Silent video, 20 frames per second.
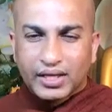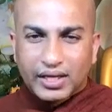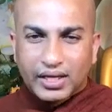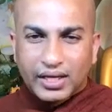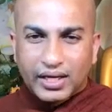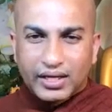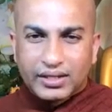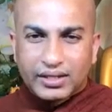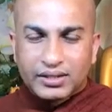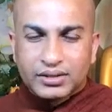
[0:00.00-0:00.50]

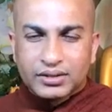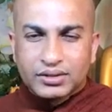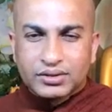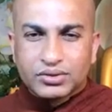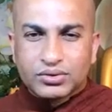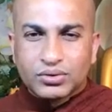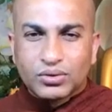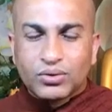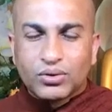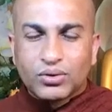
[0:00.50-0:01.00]
and
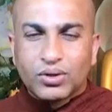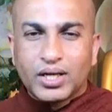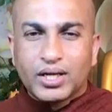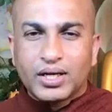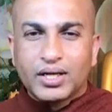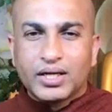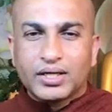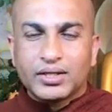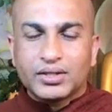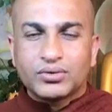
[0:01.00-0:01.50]
slowly
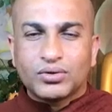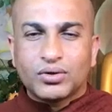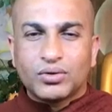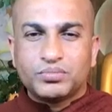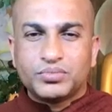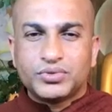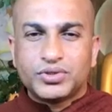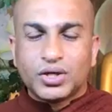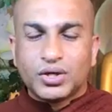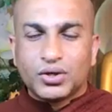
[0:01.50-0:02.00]
learn to
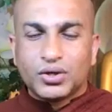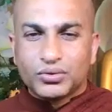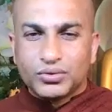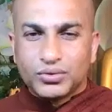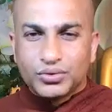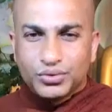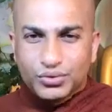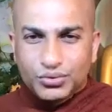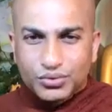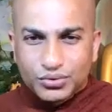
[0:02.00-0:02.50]
observe,
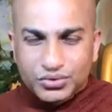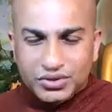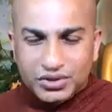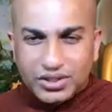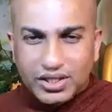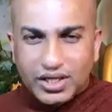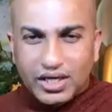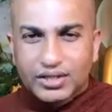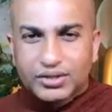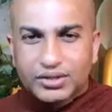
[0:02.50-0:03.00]
you
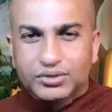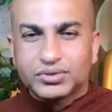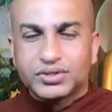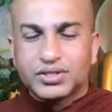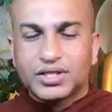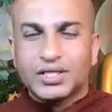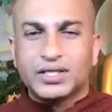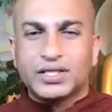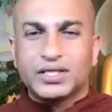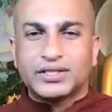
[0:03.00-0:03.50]
start to
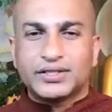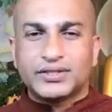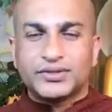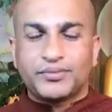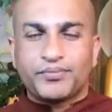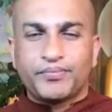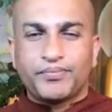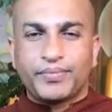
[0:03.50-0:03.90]
see this.